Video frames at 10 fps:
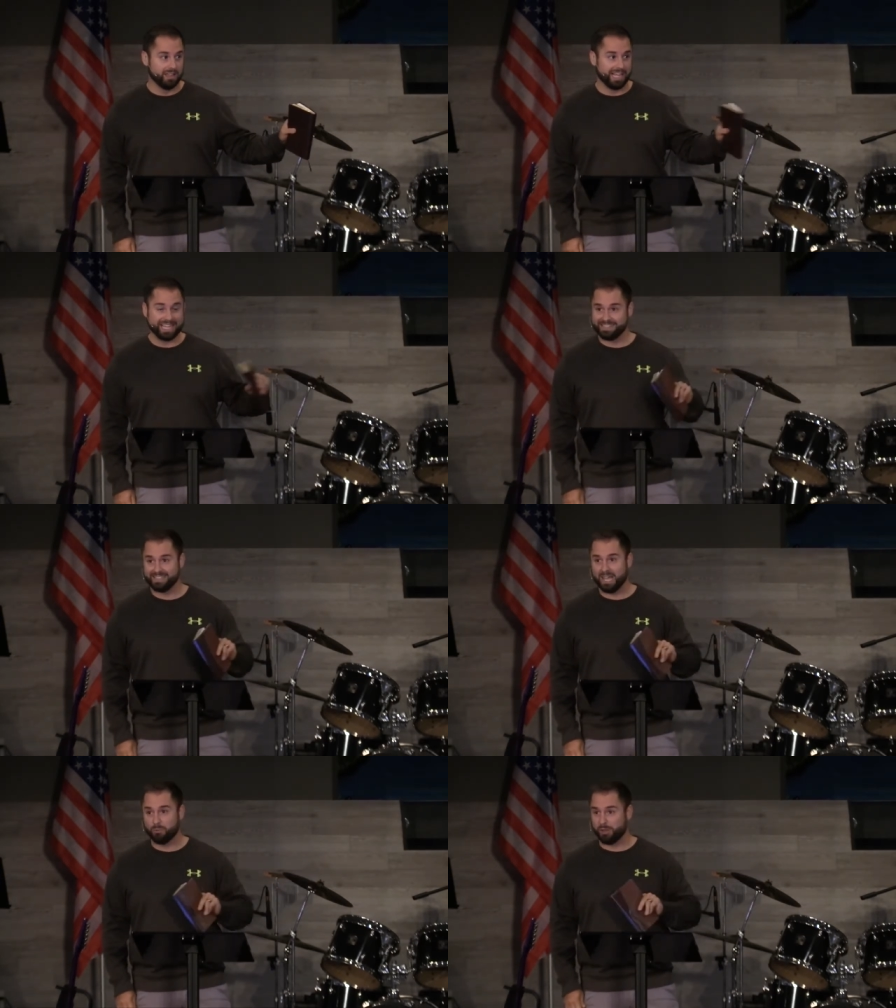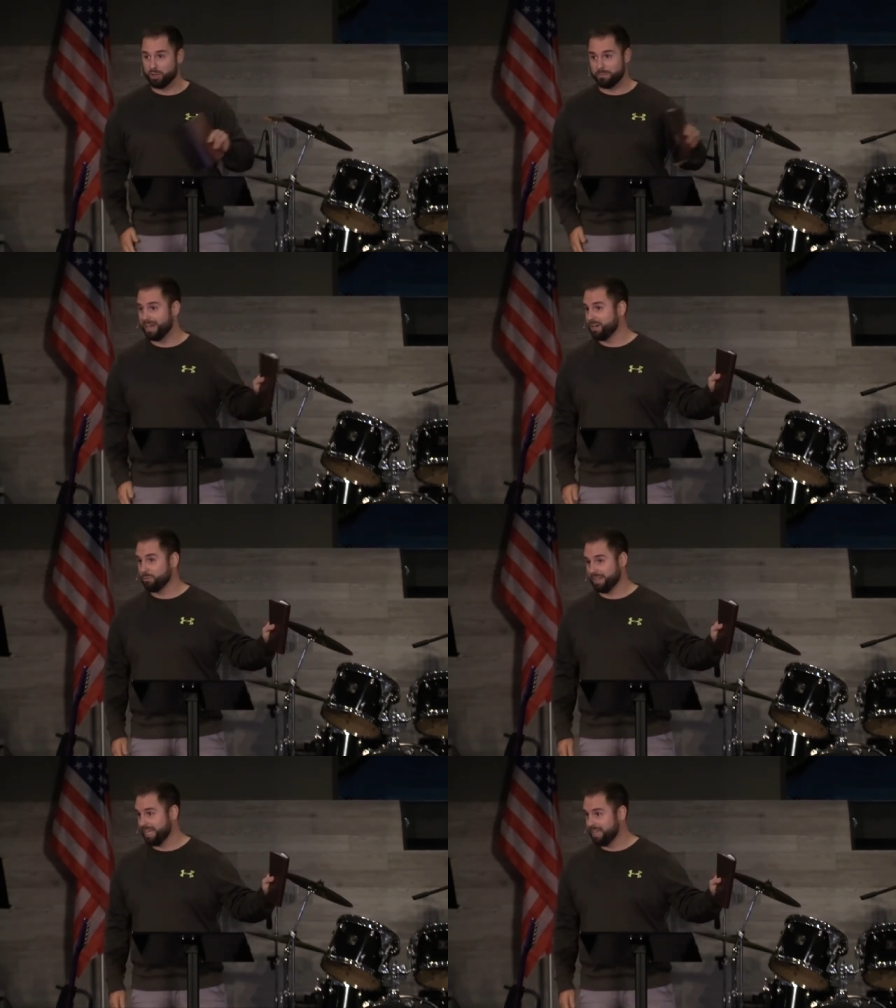Like I said, whether you're married
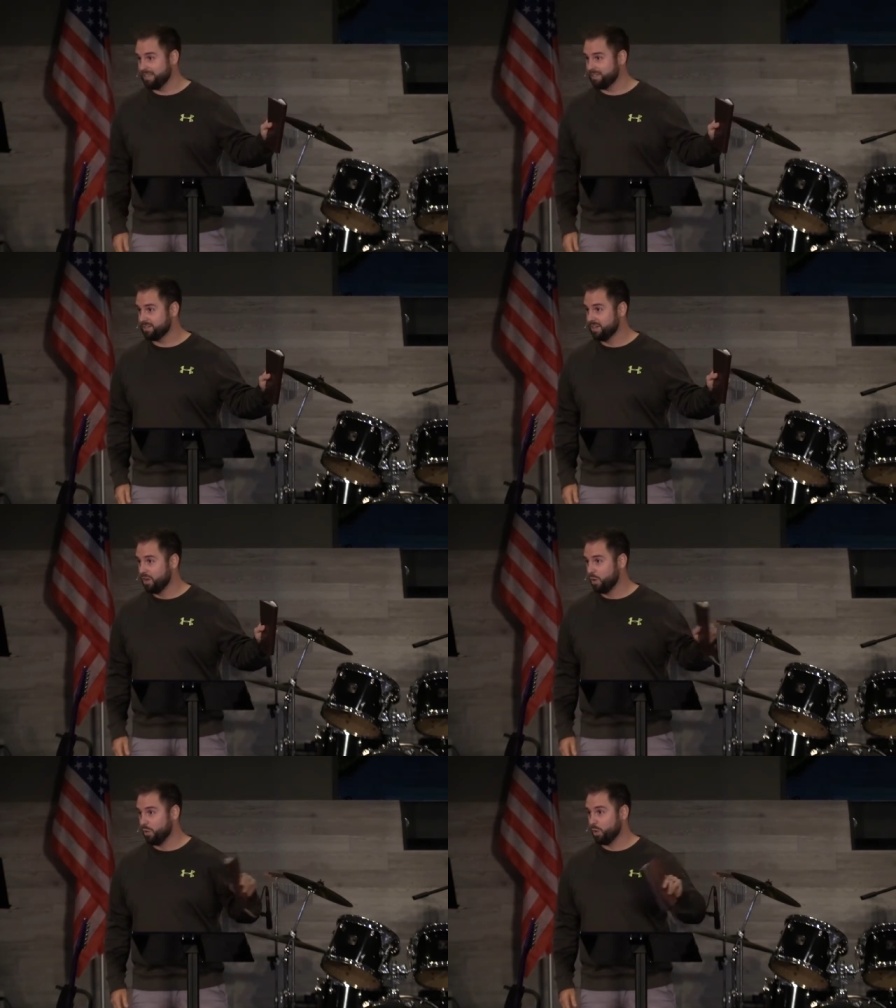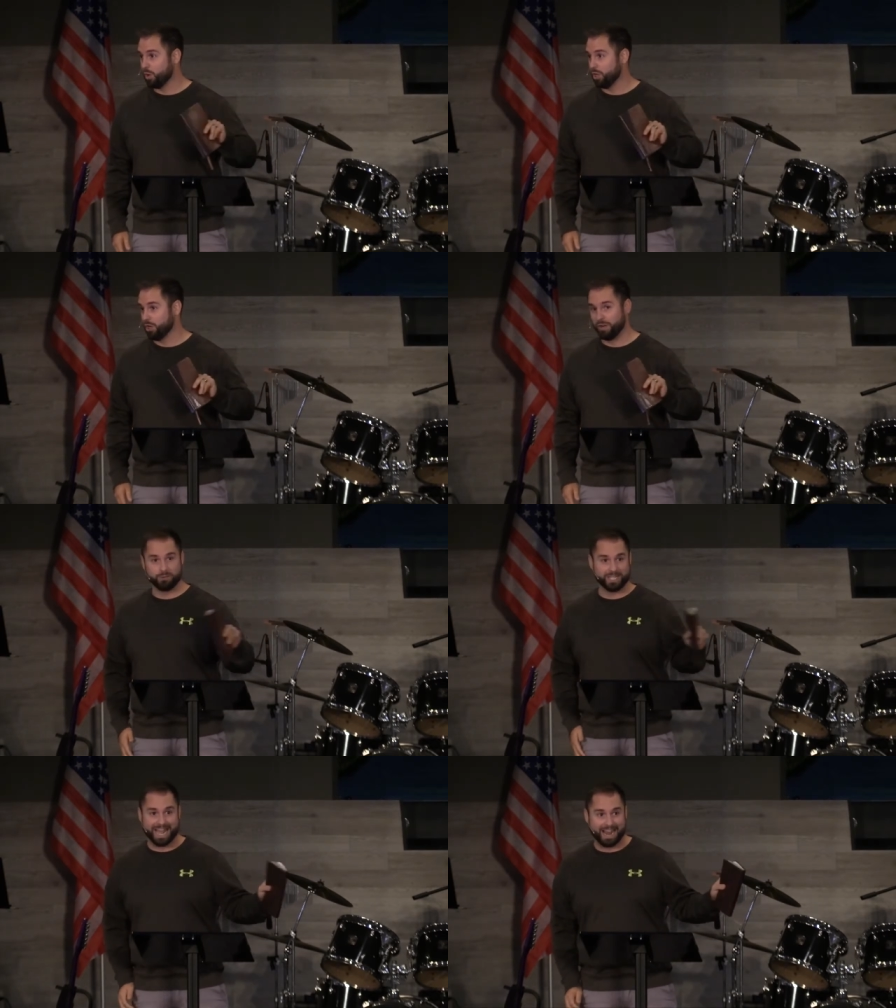with kids, or you're
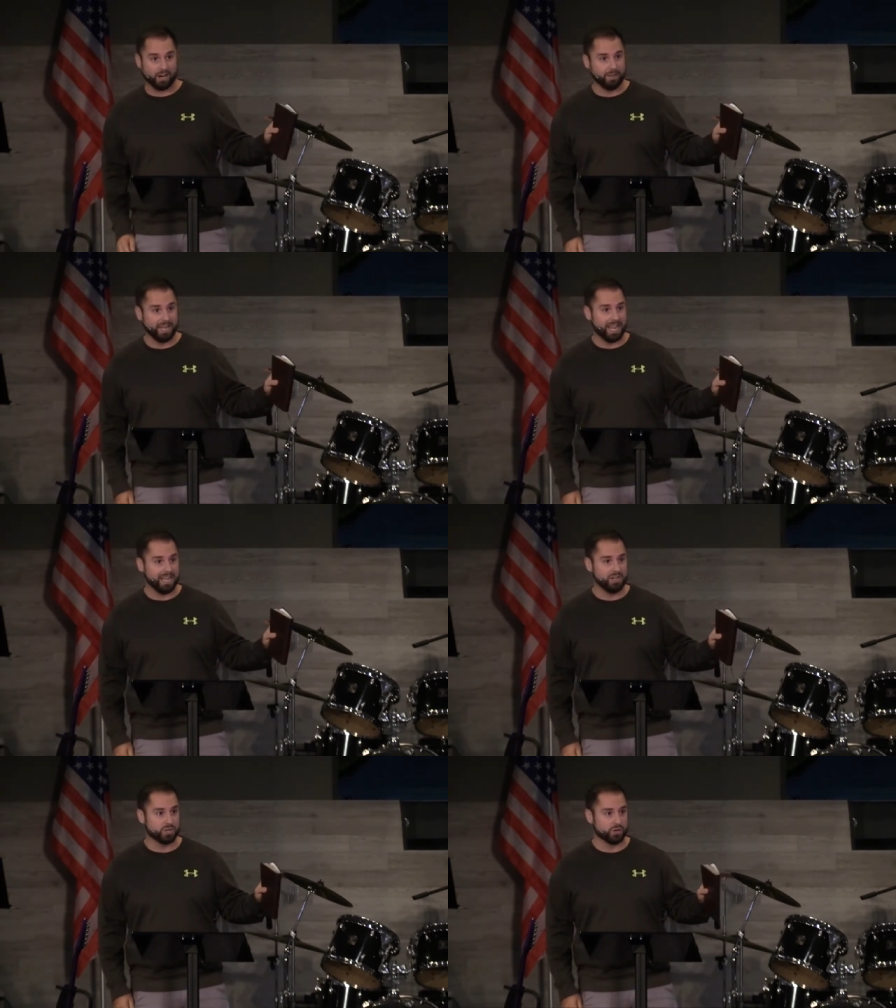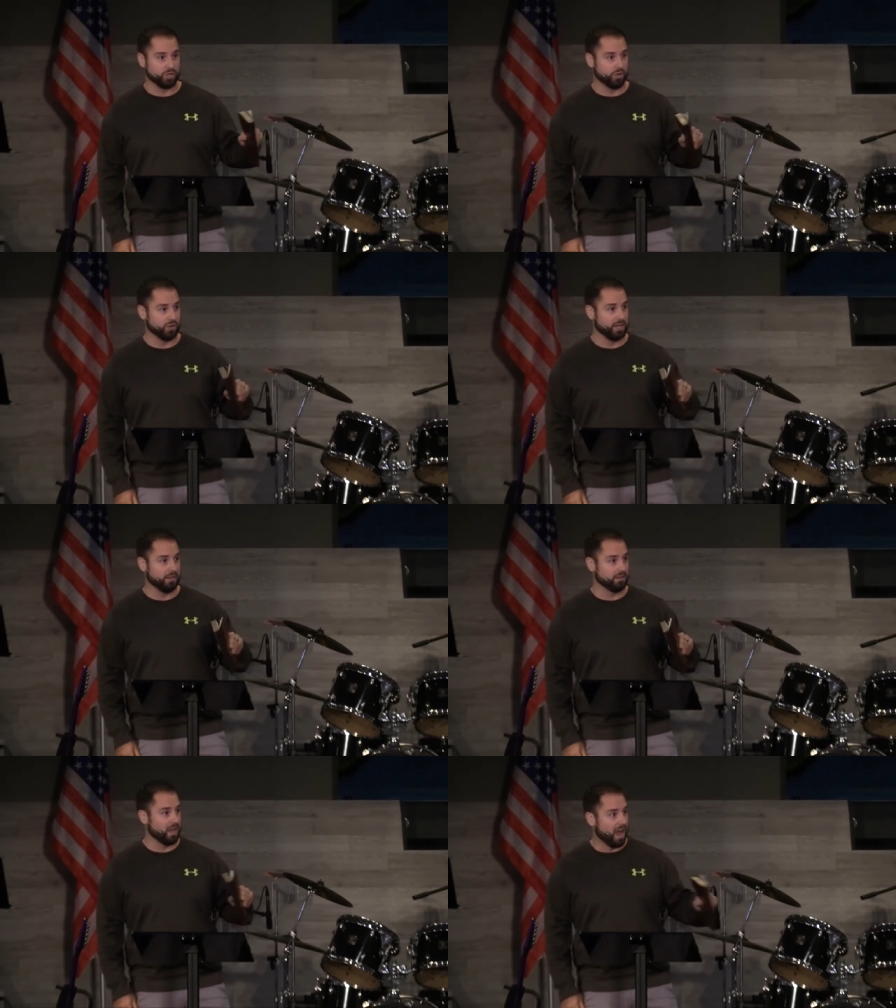in retirement age, or you're
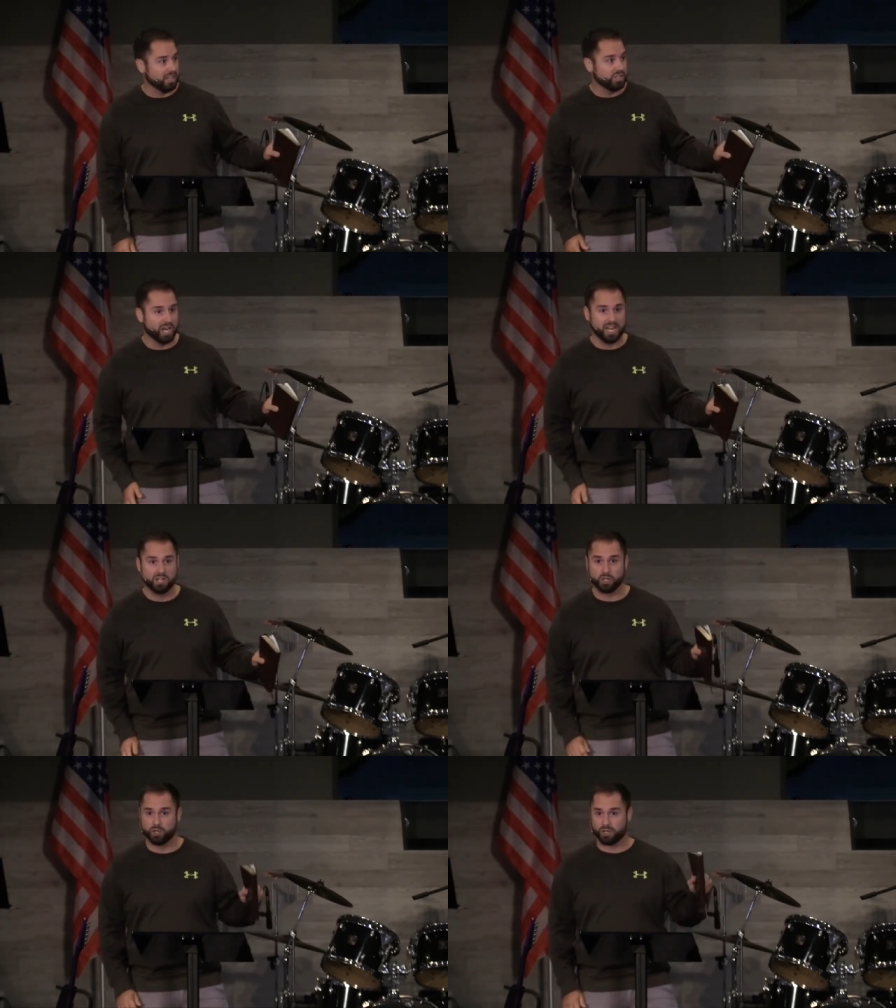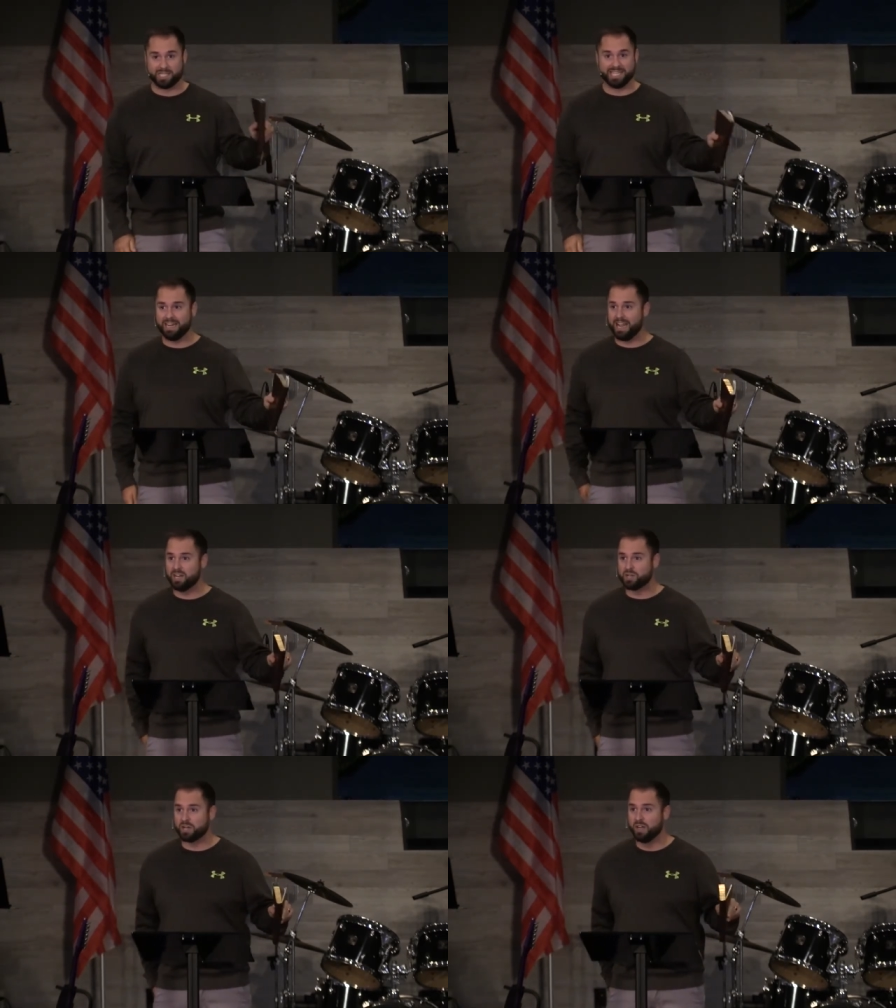in college age, or you're a
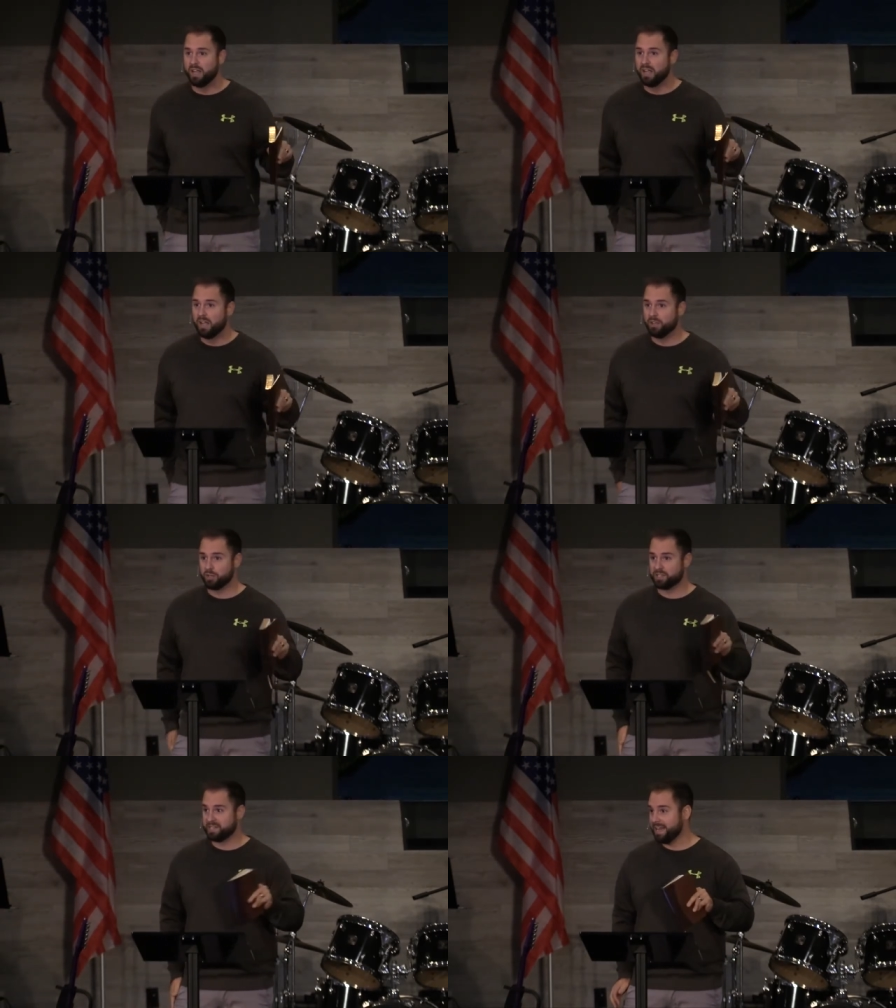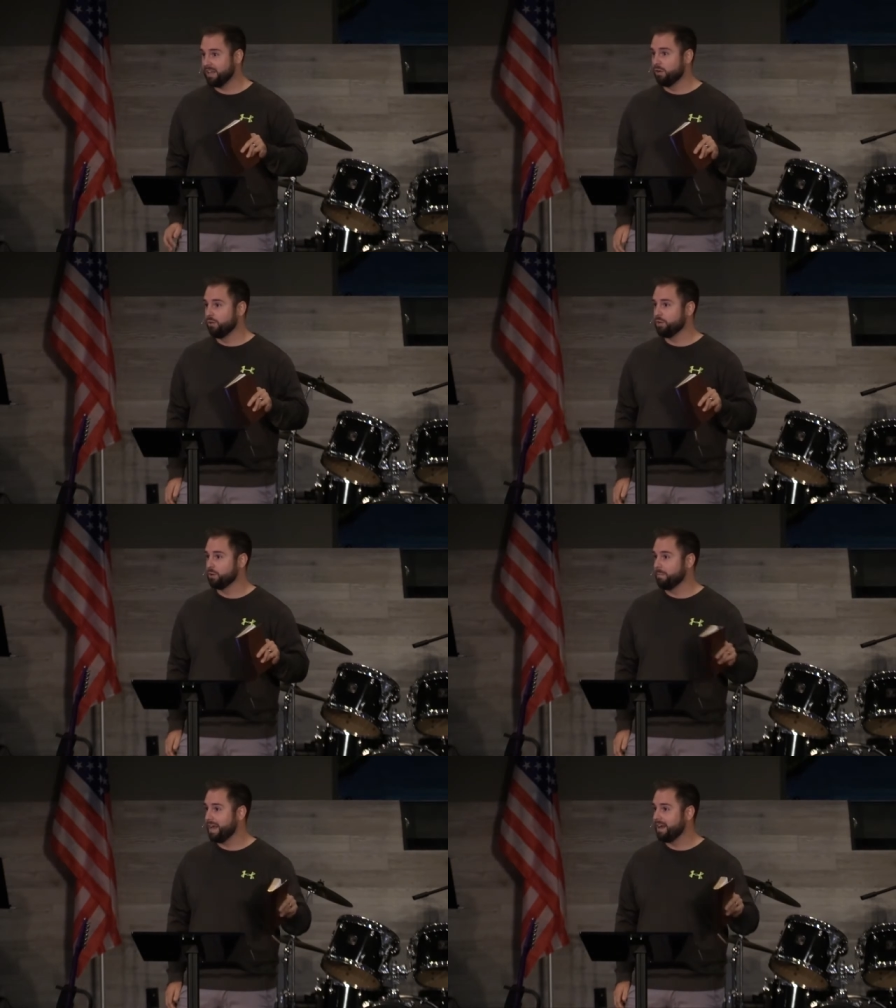teenager, you're single,
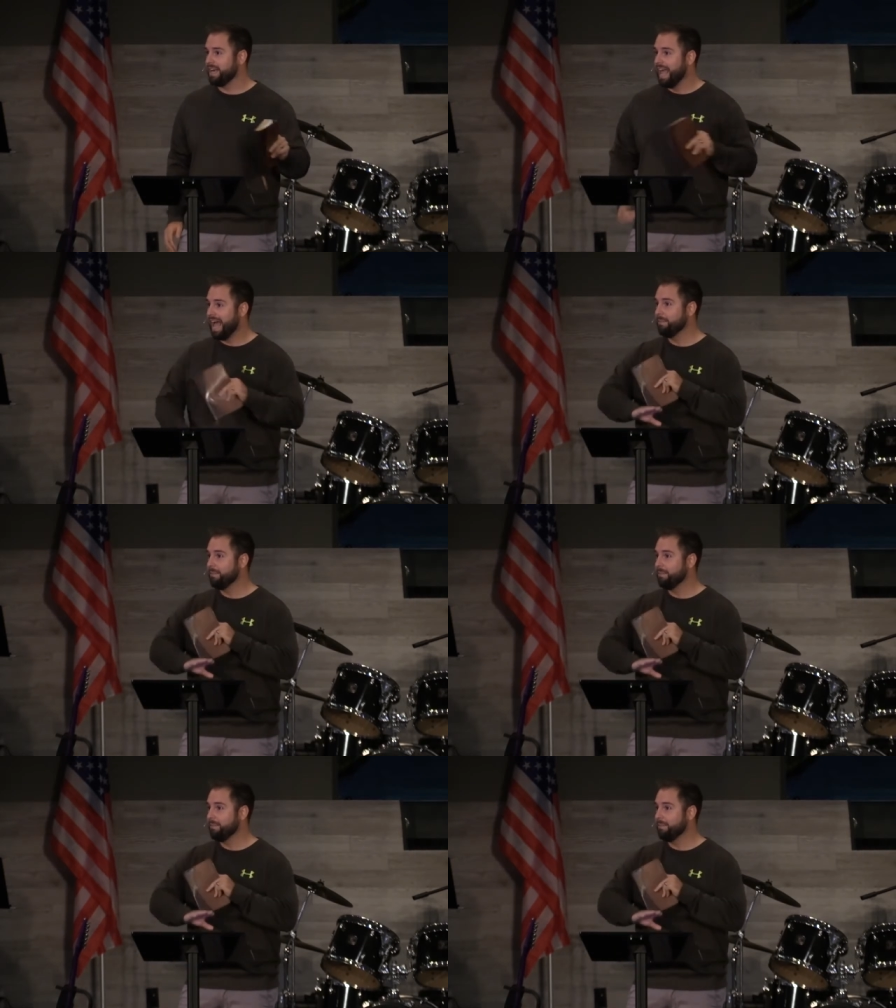you're married.